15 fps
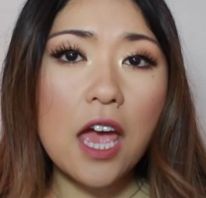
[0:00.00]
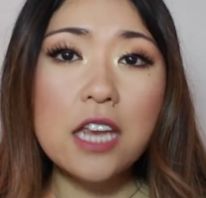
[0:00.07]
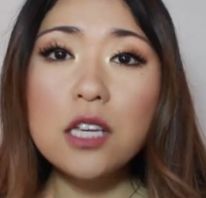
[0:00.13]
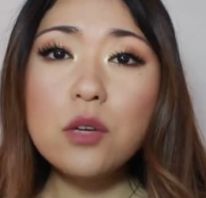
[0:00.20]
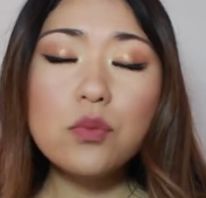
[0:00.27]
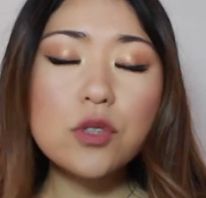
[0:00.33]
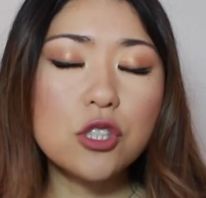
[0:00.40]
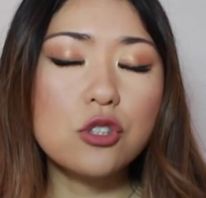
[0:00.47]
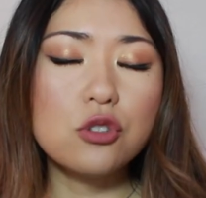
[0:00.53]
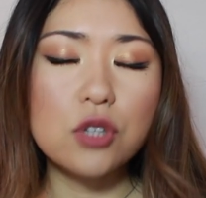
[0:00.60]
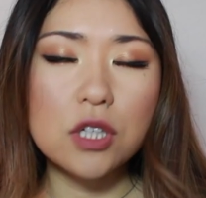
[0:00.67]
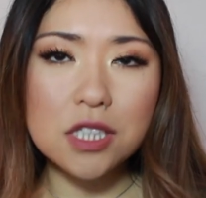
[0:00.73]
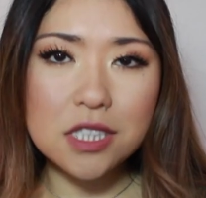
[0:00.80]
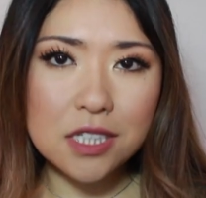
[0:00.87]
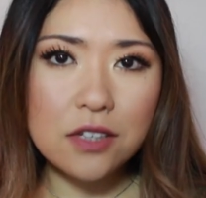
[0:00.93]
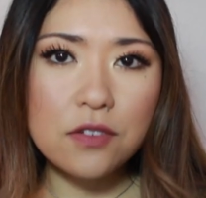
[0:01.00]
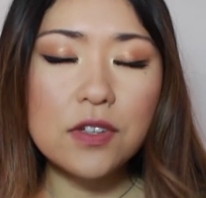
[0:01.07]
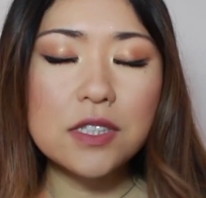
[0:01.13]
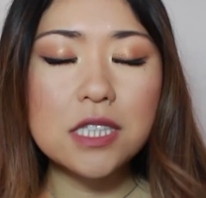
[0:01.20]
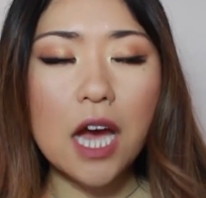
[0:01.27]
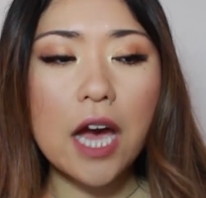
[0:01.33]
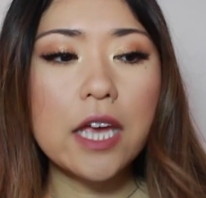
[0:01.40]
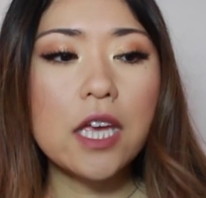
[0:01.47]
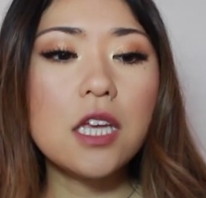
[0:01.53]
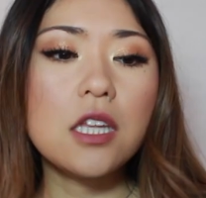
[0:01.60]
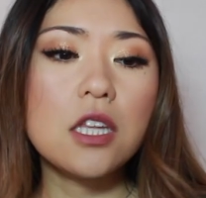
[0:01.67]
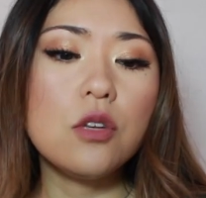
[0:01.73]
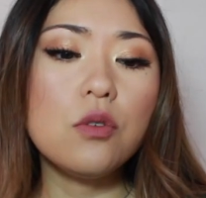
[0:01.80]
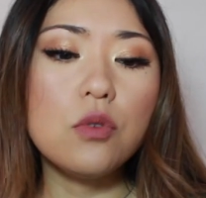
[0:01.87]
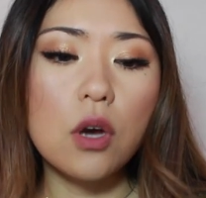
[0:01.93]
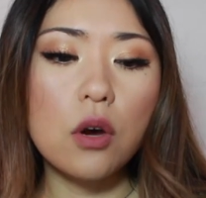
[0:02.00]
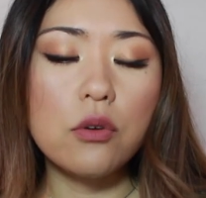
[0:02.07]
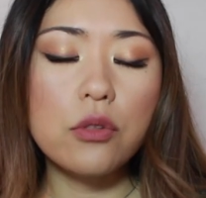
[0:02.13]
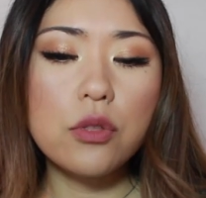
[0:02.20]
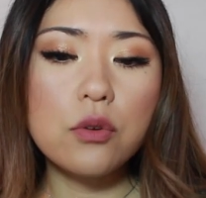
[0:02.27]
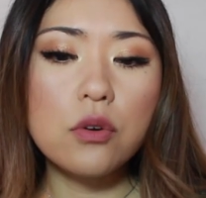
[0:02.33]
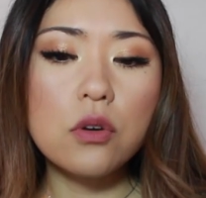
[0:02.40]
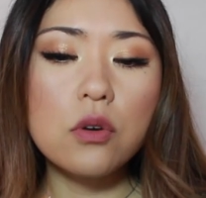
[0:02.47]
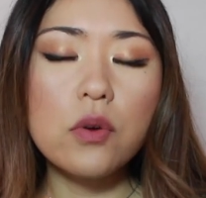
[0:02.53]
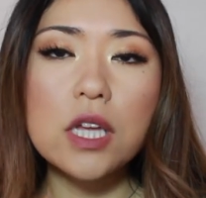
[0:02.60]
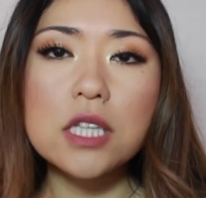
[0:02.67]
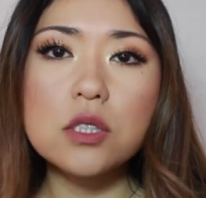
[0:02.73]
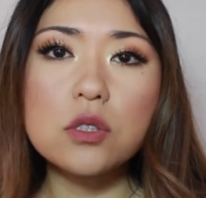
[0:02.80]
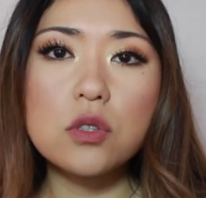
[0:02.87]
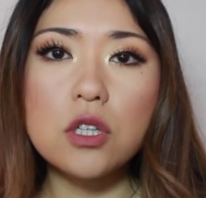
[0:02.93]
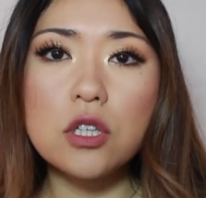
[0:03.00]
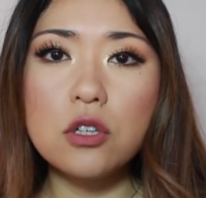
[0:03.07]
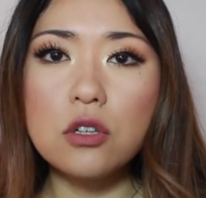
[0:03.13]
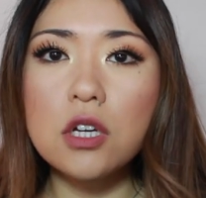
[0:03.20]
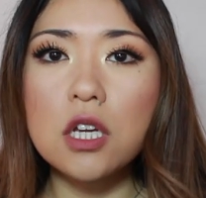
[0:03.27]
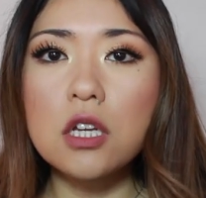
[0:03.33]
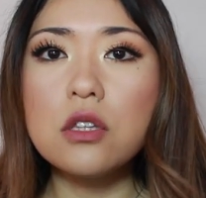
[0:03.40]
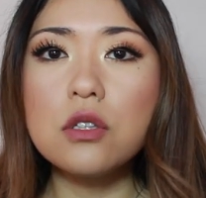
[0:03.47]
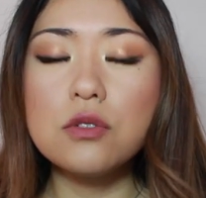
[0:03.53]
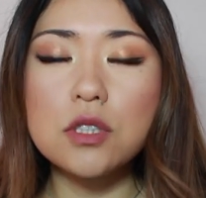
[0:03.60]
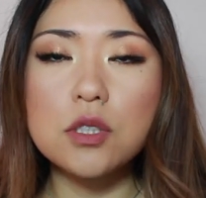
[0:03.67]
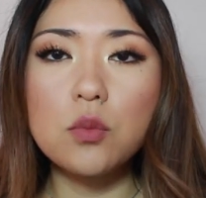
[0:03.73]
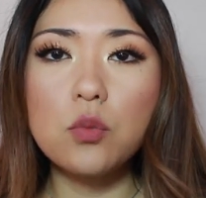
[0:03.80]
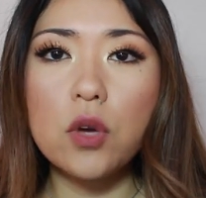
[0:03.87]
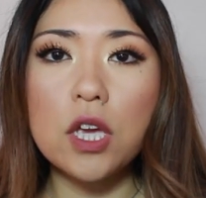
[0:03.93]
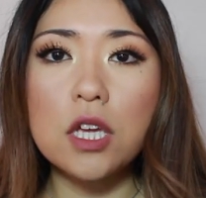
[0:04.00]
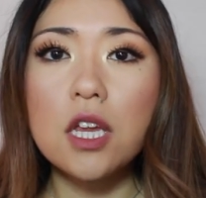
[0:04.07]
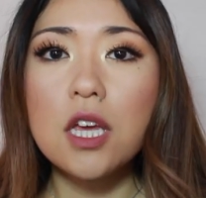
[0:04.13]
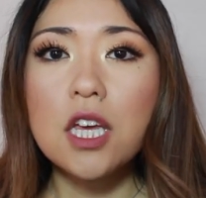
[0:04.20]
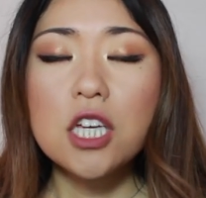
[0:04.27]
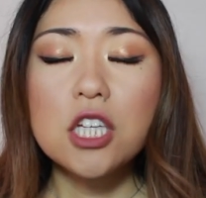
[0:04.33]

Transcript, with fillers: Any restrictive diet that you go through, it's you're going to lose some weight